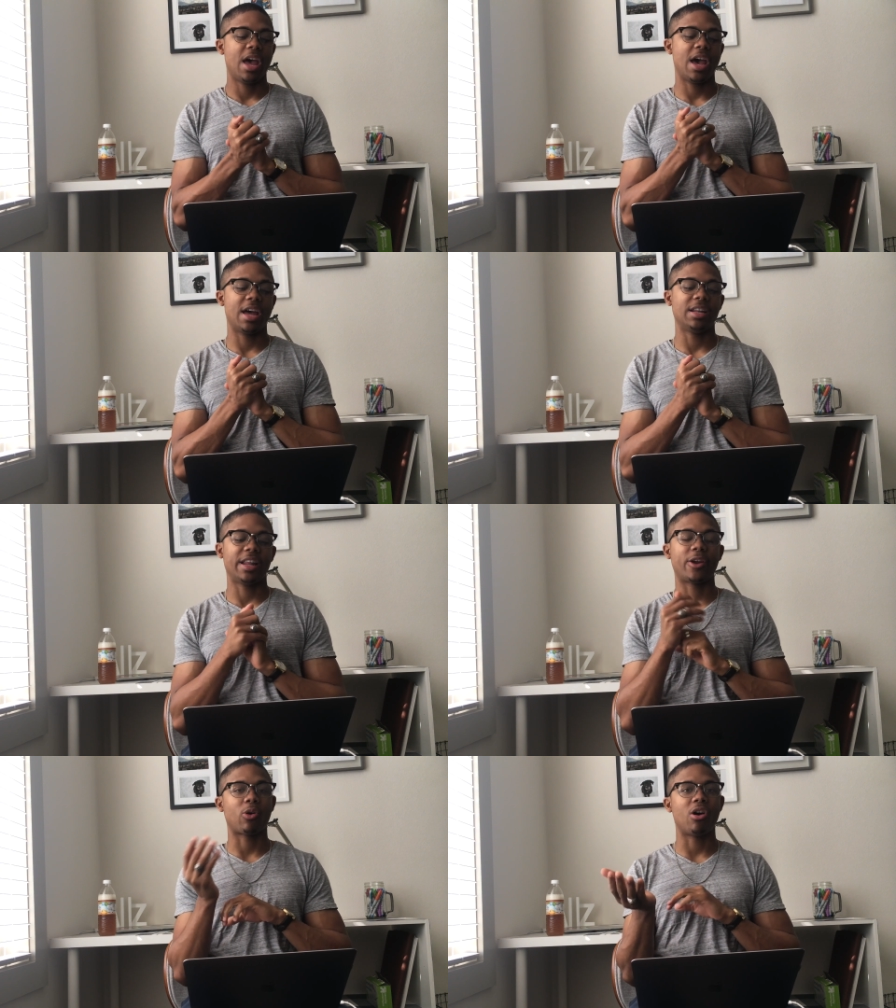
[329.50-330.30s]
And
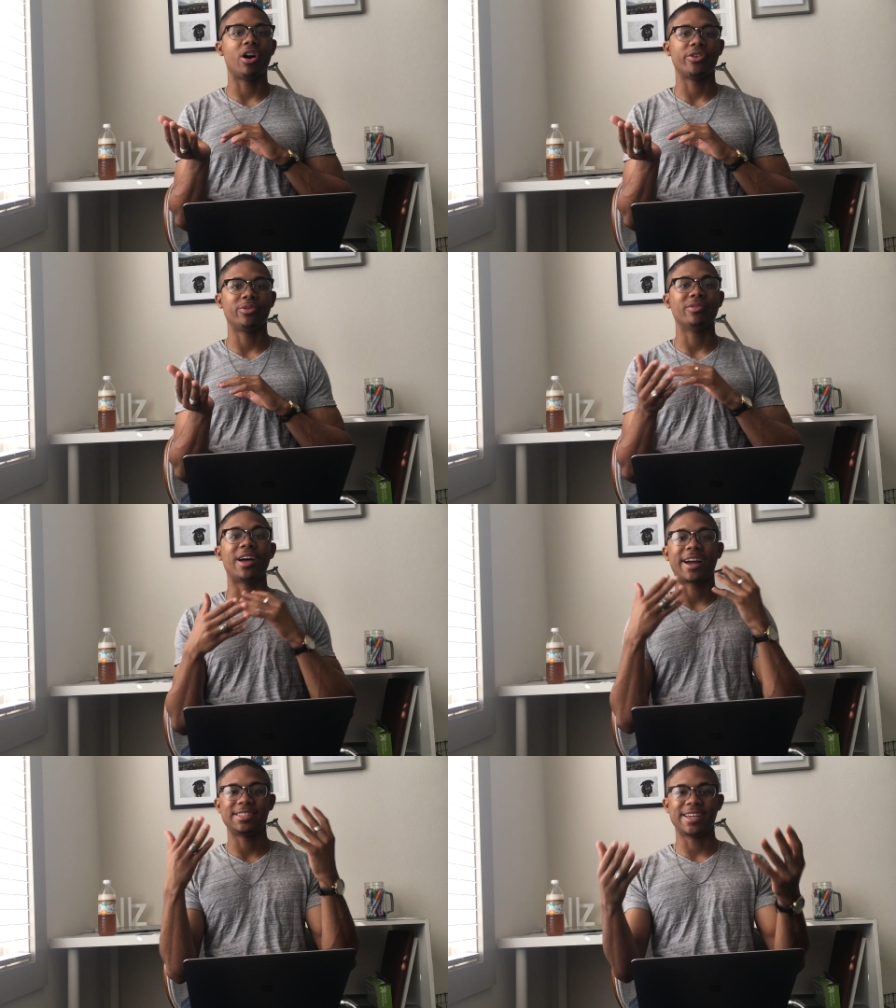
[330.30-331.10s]
later on,
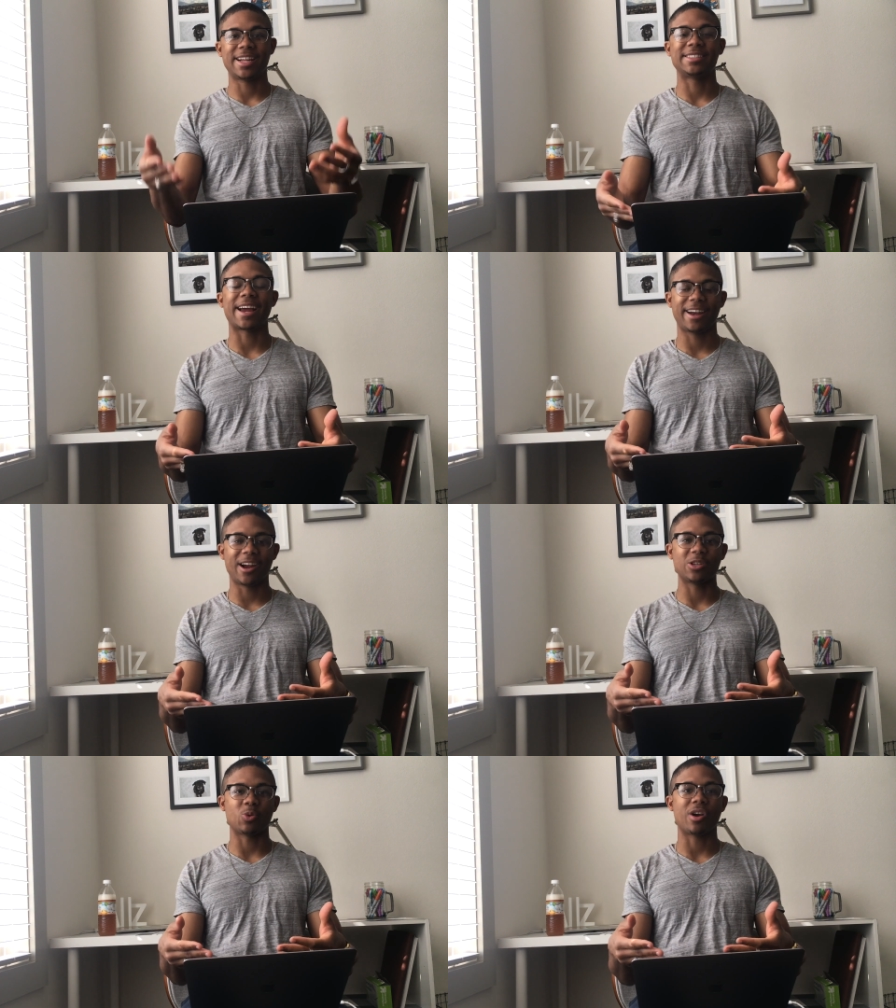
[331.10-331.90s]
like I said,
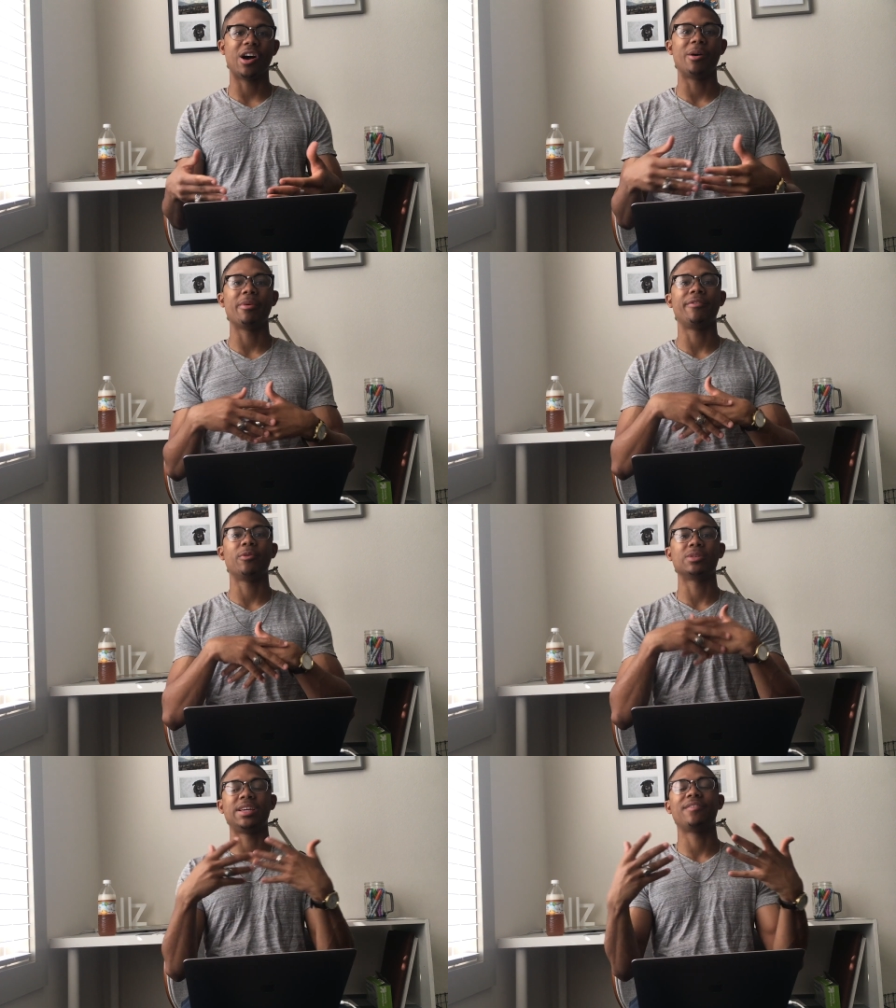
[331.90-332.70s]
secondaries will come if
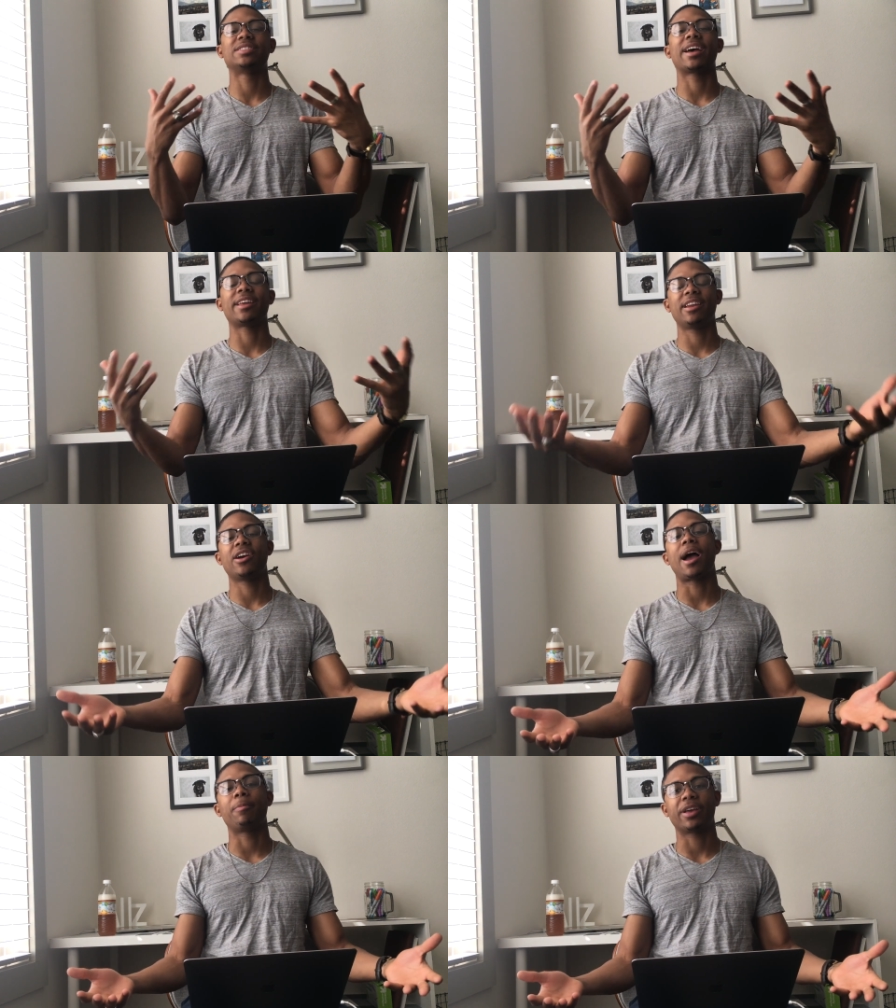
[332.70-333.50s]
you receive a secondary
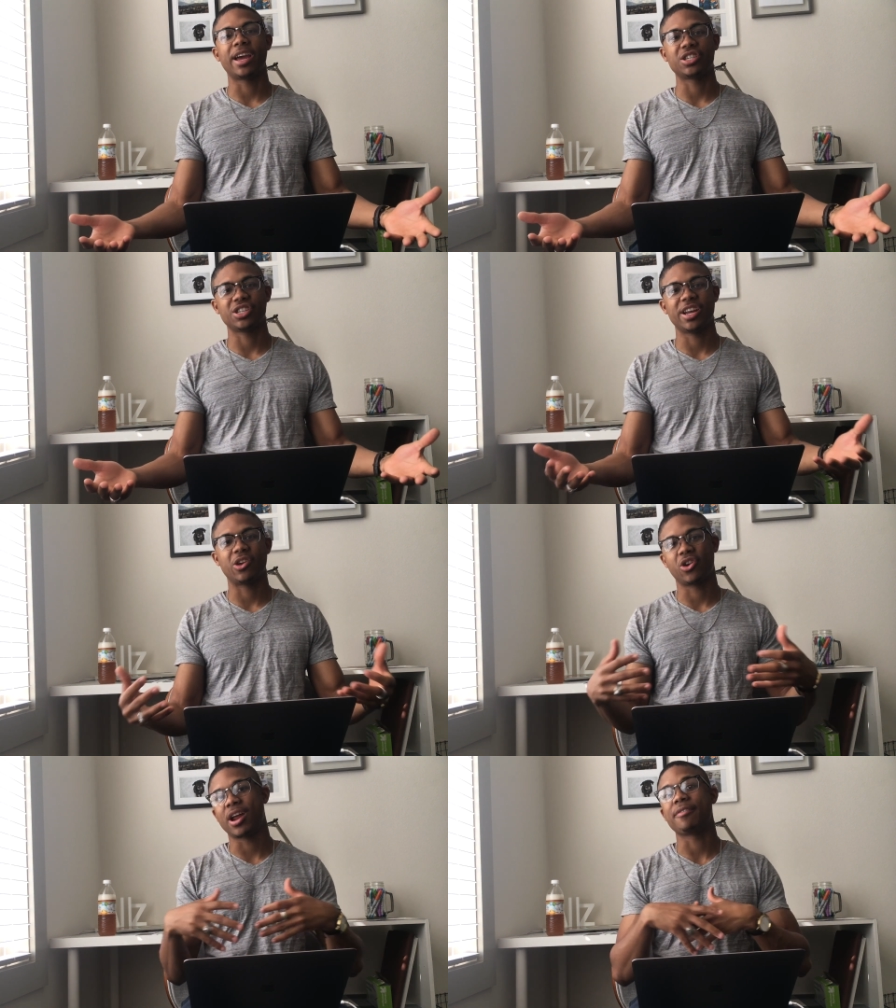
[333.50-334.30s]
application, and
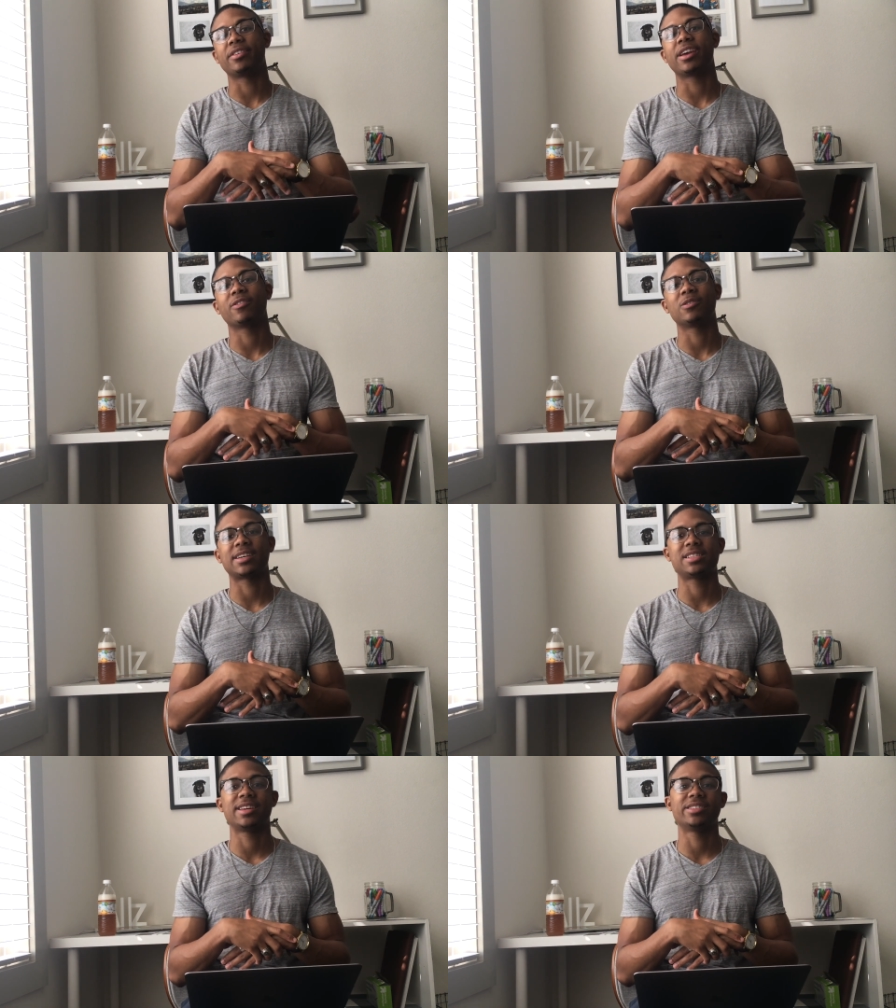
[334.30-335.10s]
you're gonna have to get those
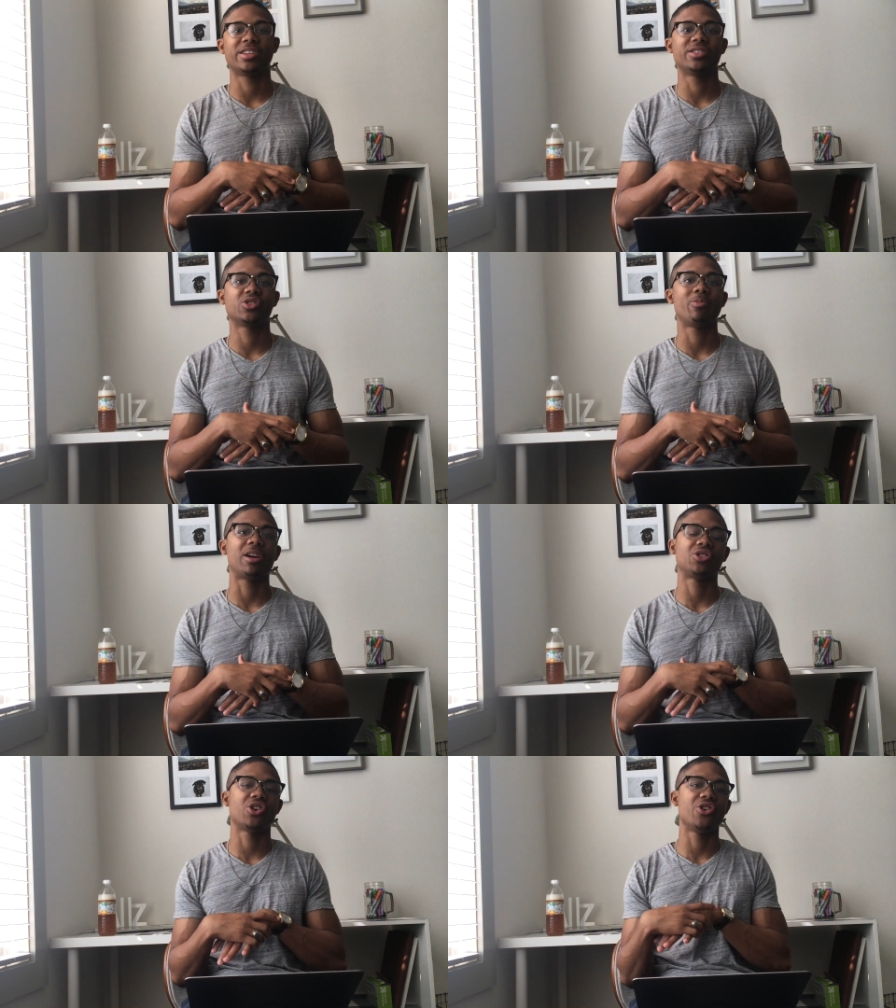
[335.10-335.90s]
essays in. So
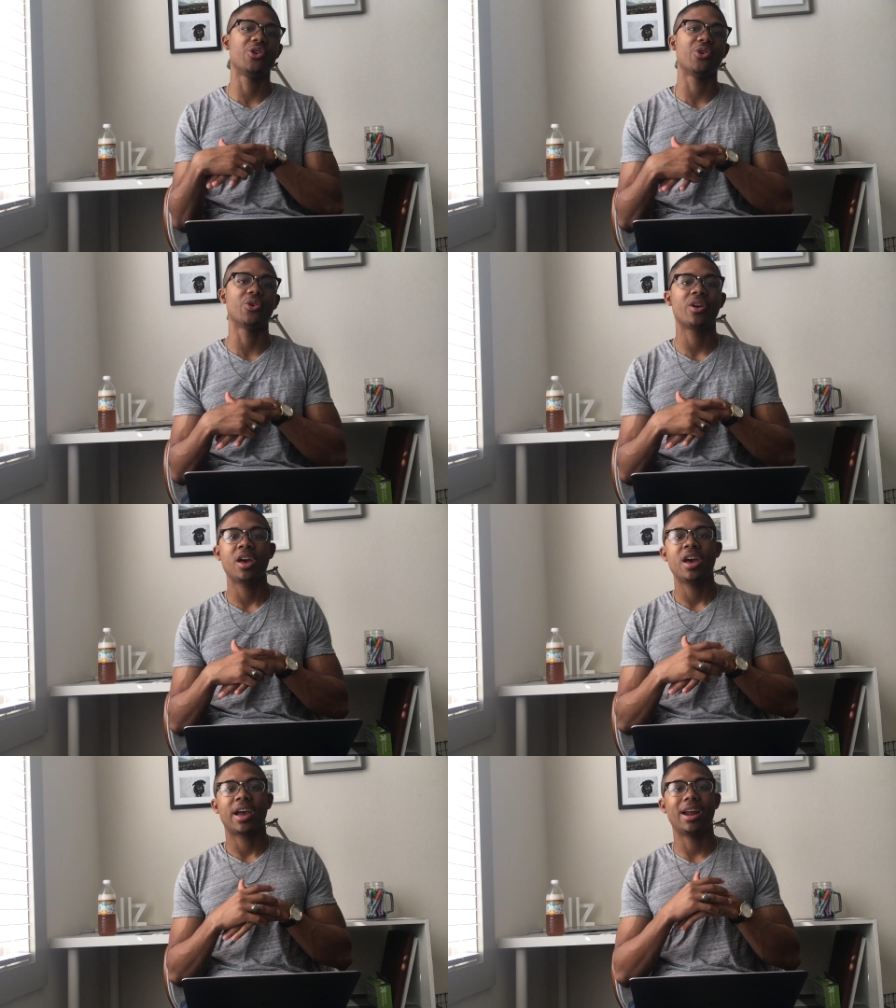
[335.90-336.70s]
make sure you're
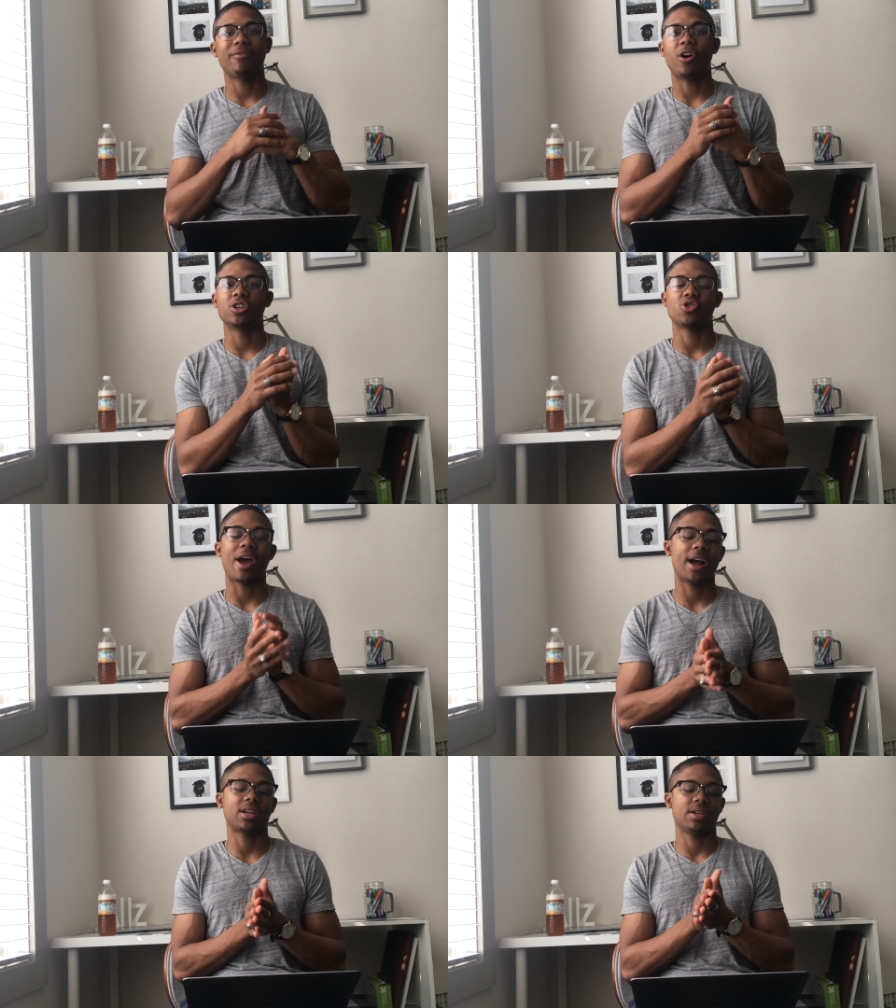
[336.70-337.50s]
kind of on
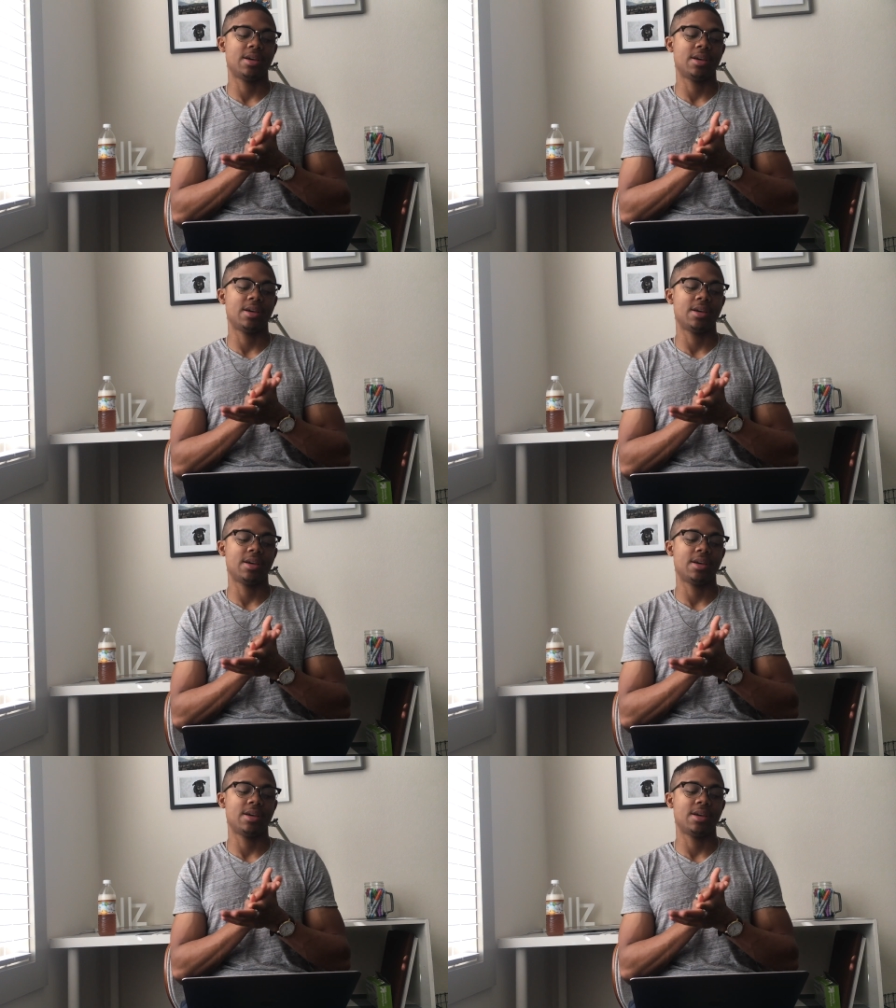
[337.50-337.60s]
track.